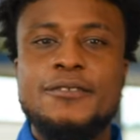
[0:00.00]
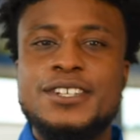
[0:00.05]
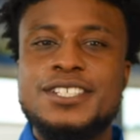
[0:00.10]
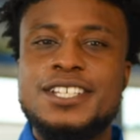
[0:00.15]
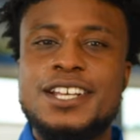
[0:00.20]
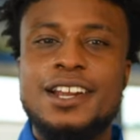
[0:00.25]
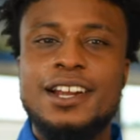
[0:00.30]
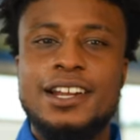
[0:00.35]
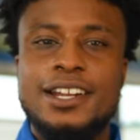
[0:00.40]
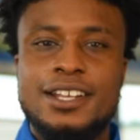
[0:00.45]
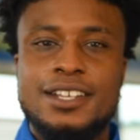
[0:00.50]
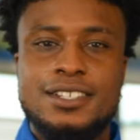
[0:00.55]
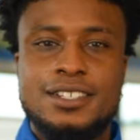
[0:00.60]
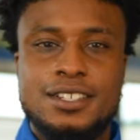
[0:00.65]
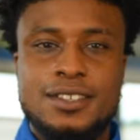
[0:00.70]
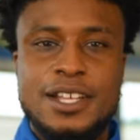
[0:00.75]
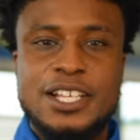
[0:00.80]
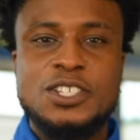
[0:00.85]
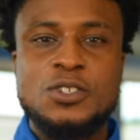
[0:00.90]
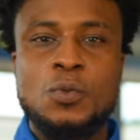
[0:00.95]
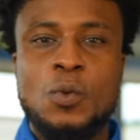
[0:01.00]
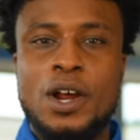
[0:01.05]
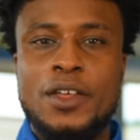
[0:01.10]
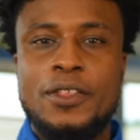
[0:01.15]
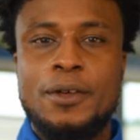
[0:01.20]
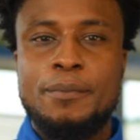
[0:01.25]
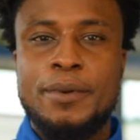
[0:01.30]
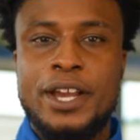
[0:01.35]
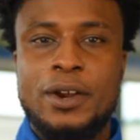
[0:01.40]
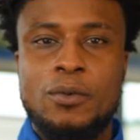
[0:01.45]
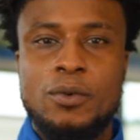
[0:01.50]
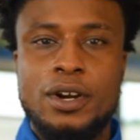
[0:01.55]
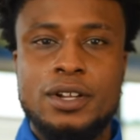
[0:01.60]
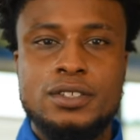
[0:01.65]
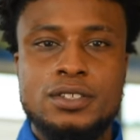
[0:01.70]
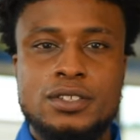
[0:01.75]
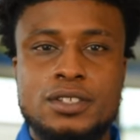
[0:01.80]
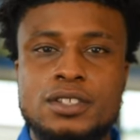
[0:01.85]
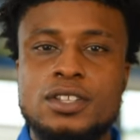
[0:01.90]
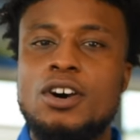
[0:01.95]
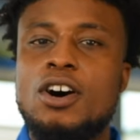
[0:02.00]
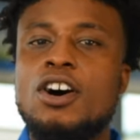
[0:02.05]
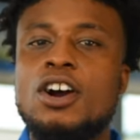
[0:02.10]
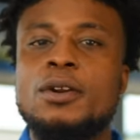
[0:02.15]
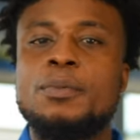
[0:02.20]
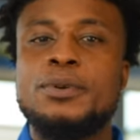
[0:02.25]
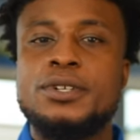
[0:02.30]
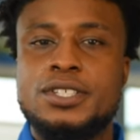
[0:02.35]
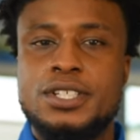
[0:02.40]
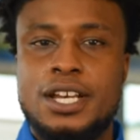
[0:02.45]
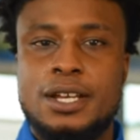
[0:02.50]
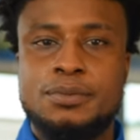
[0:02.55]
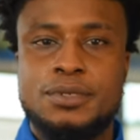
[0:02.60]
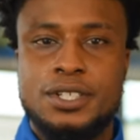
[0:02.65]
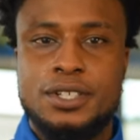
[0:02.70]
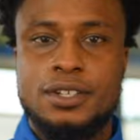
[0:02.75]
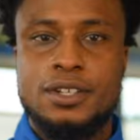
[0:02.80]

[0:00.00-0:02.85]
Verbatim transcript: Facilities, this is one of the big ones, the art of perception.